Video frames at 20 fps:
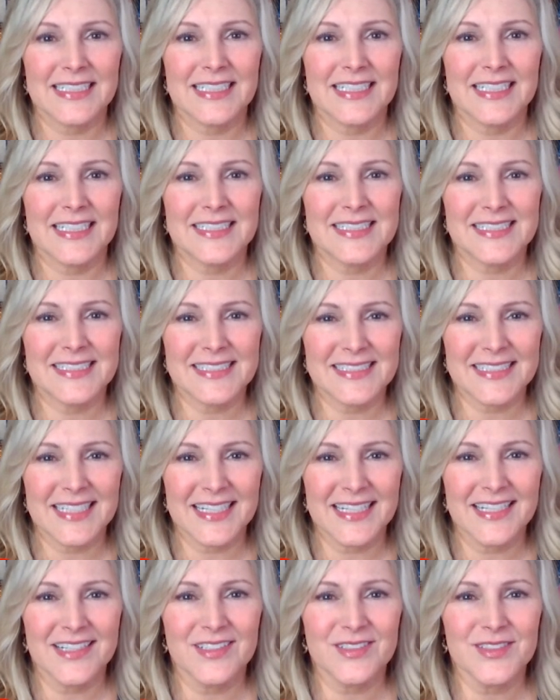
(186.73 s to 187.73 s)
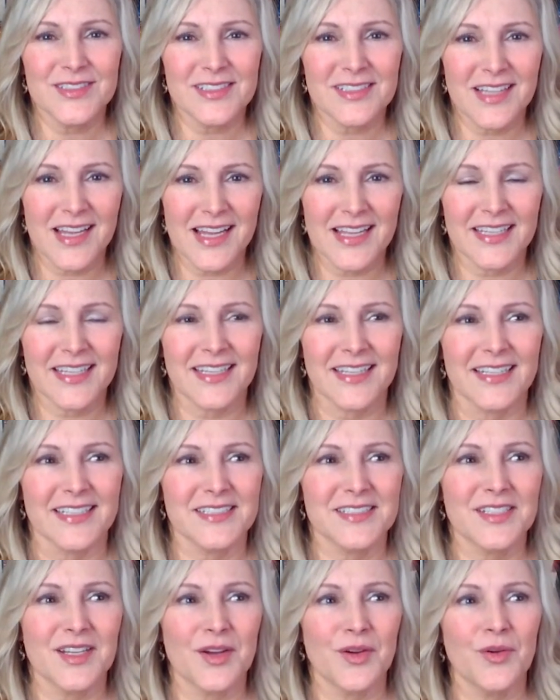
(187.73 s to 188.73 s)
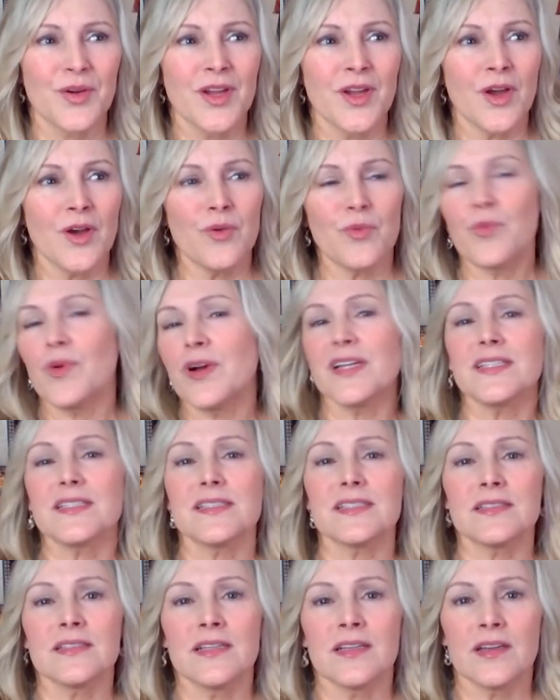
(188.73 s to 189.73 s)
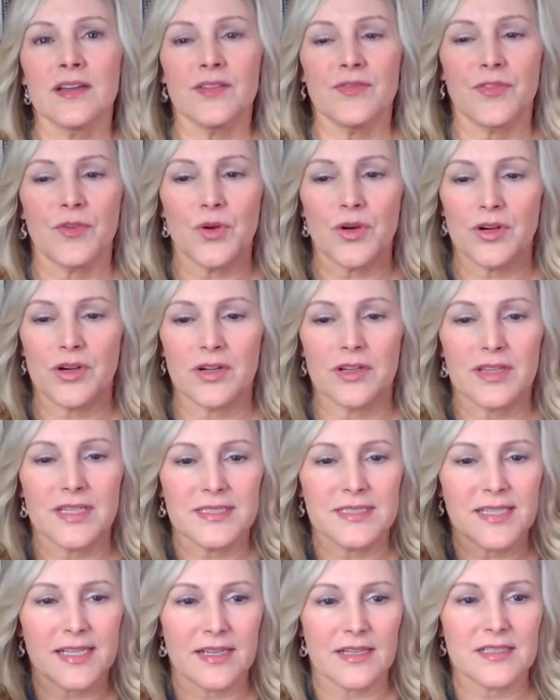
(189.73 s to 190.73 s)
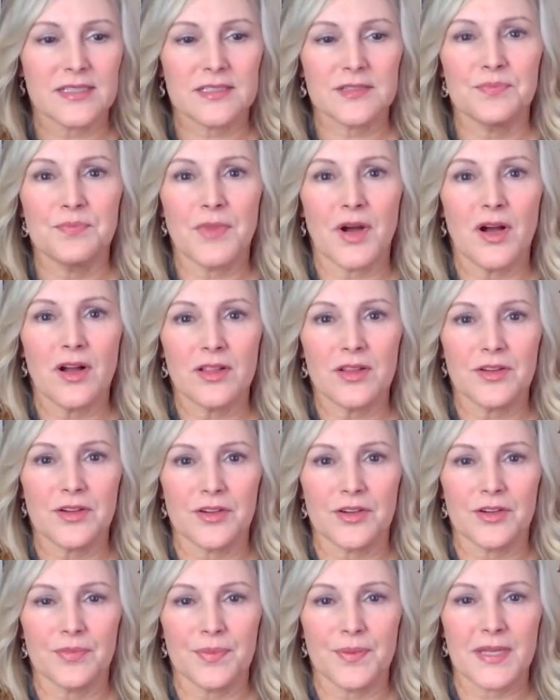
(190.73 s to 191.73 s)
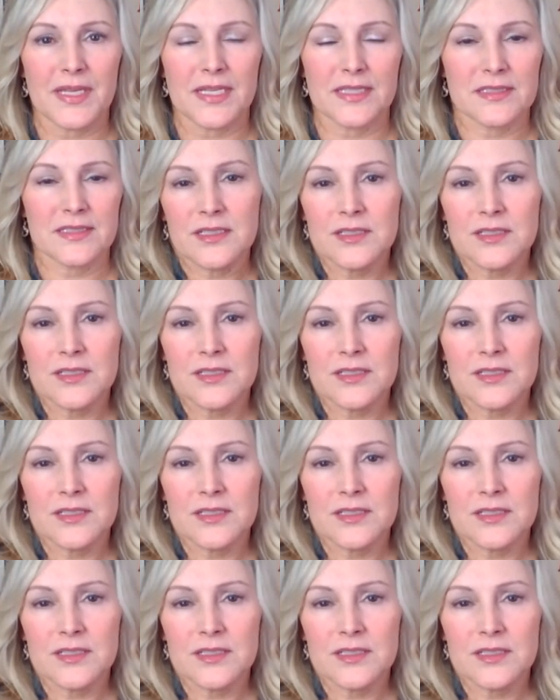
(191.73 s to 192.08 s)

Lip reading: It sounds like it. So what's for, let's say, a smaller piece?